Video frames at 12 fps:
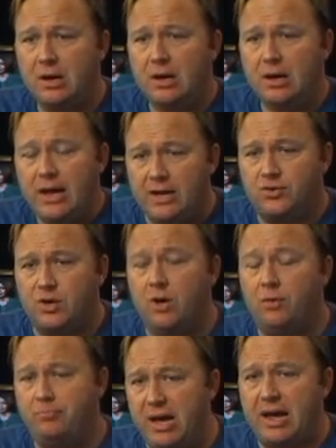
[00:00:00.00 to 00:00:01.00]
And so
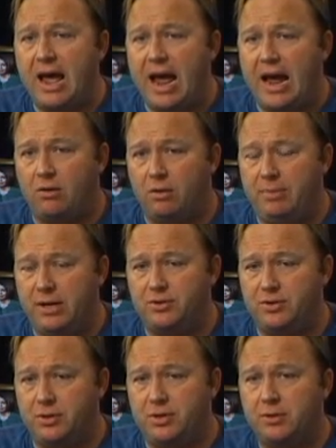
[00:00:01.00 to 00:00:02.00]
big
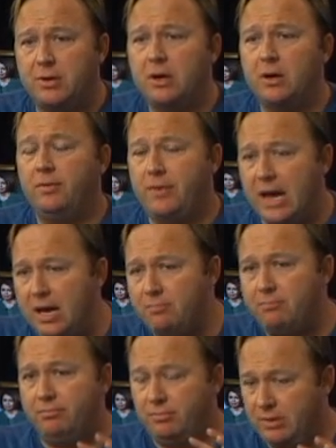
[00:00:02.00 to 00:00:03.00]
agribusiness, they
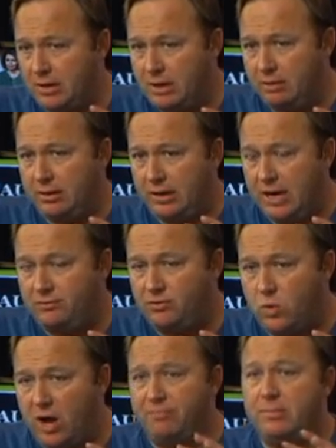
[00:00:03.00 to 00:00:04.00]
gave
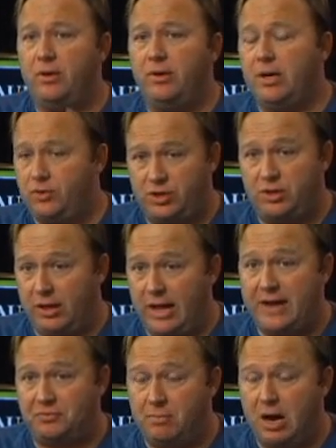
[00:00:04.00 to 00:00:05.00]
$12 million just in the
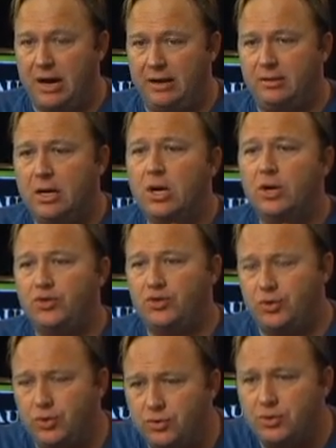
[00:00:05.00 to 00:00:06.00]
last month
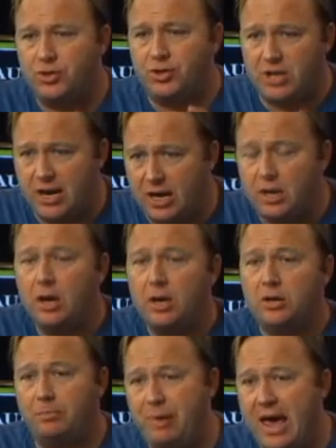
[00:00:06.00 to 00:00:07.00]
to the Senate
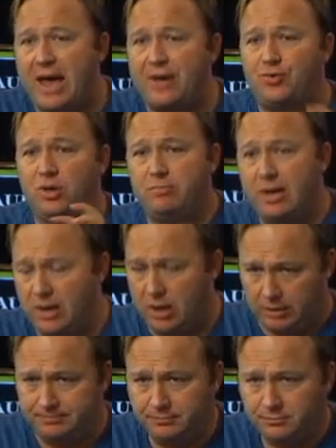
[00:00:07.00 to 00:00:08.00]
to pass the
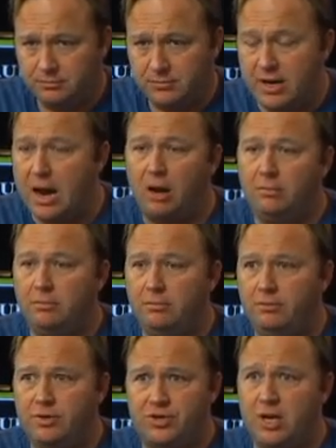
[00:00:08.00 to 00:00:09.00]
bill. Now,
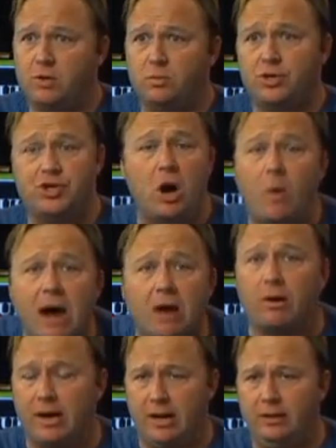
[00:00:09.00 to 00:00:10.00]
the Senate was so
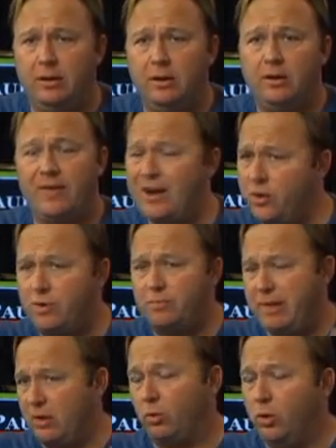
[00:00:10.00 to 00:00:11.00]
arrogant, they knew the
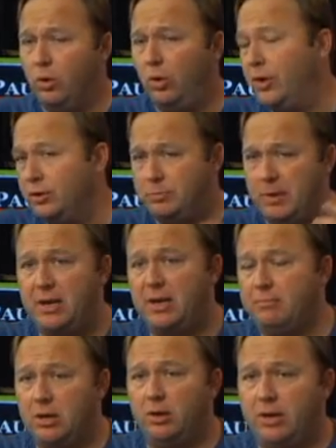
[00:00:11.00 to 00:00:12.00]
big rule, no spending
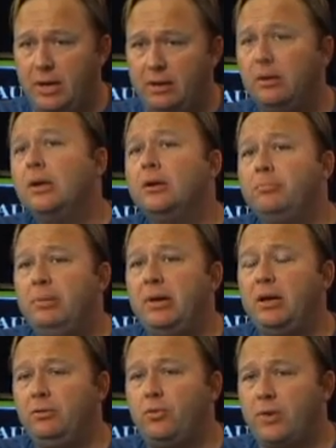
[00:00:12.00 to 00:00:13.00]
bill can
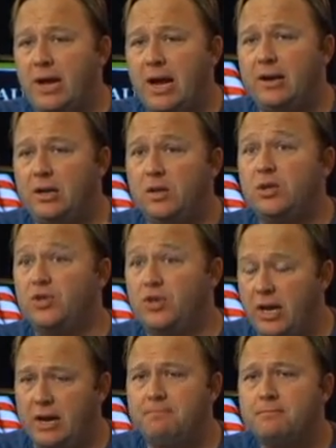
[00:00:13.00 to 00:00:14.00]
be created in the
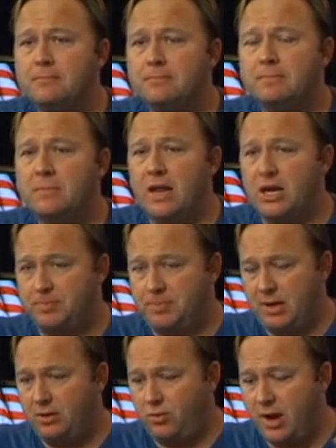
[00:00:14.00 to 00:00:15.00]
Senate. It has to
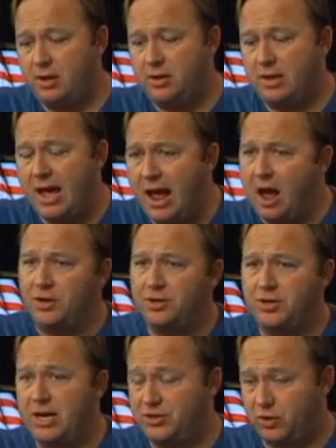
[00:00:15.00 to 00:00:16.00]
be created in the House.
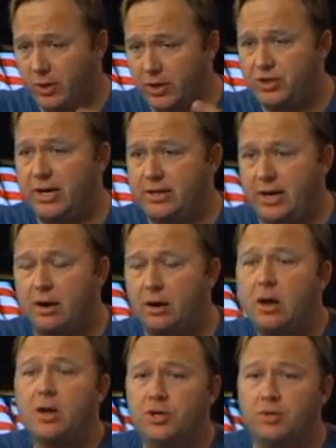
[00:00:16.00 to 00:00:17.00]
It has to originate there.
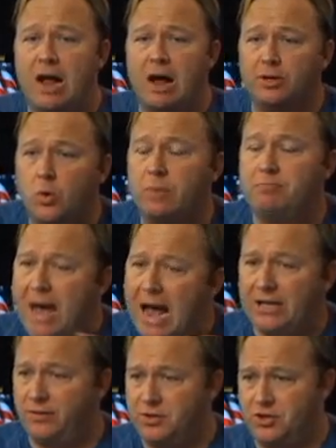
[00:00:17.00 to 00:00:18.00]
So now it's going
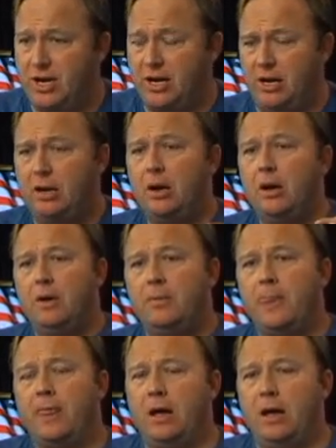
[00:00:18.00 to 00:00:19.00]
back to the Senate.
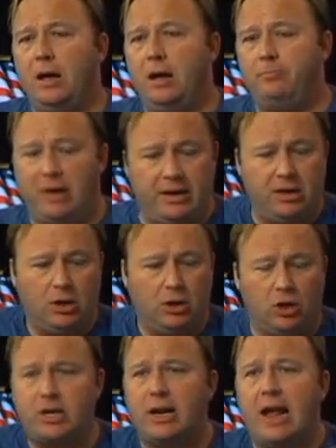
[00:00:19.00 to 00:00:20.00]
But
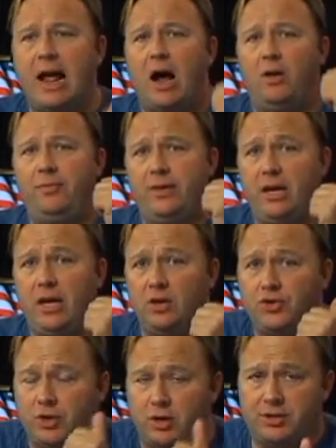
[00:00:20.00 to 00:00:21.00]
look at how the
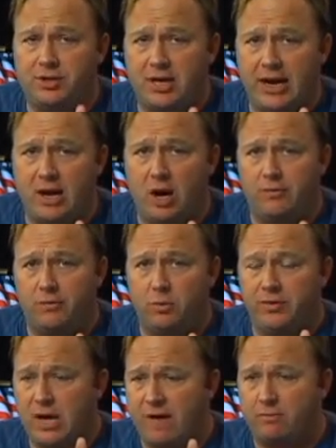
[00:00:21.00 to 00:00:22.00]
insurance takeover
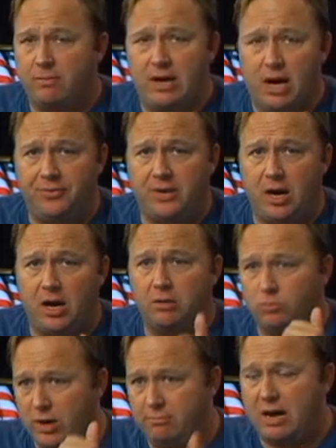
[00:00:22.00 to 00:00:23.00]
with the government health care
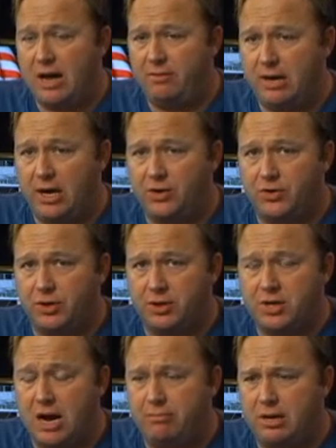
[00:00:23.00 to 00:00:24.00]
written by the big insurance
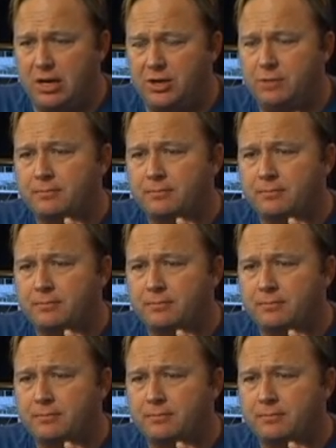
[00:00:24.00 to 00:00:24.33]
companies.